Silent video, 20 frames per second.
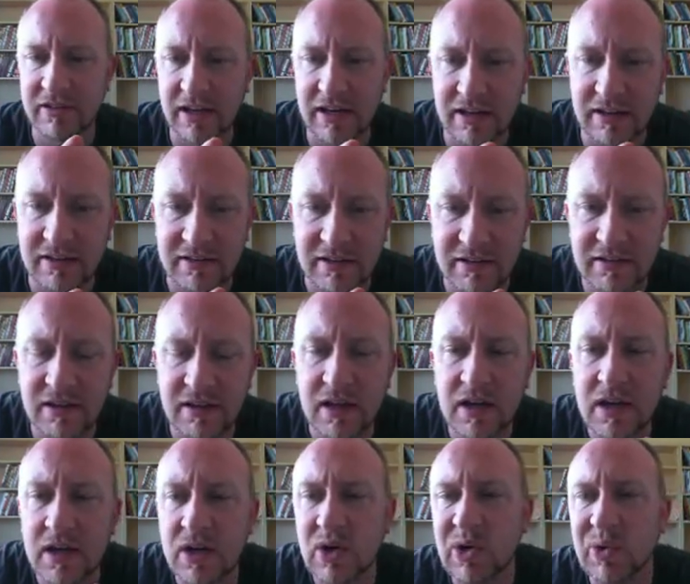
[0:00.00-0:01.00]
that exist
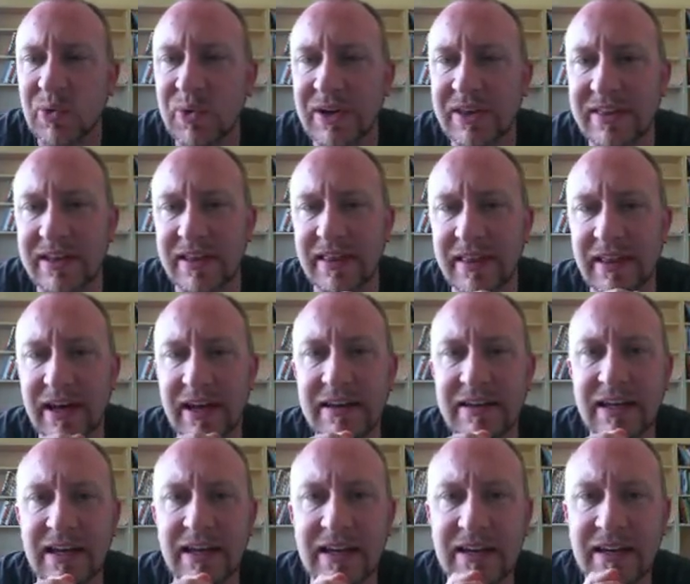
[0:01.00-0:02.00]
within that
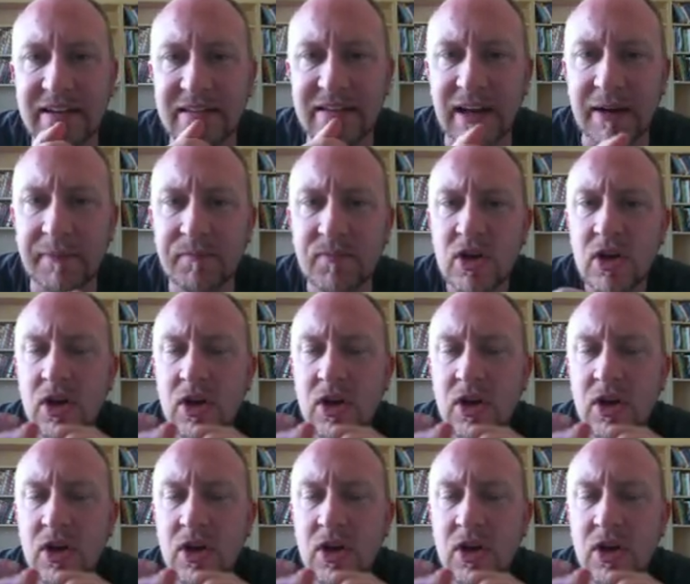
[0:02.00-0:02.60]
data set.